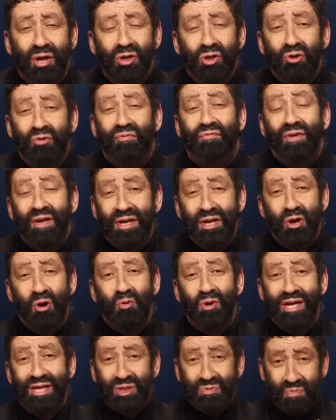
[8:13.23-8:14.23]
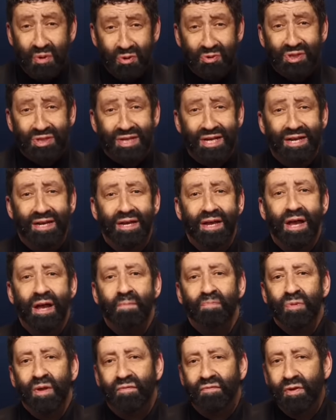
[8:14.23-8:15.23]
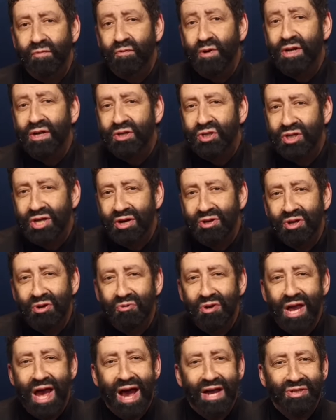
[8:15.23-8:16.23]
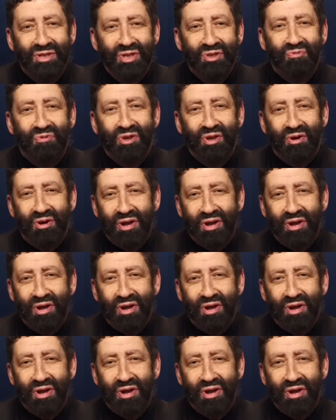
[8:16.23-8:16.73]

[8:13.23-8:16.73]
new video is posted. Feel free to share your reactions with your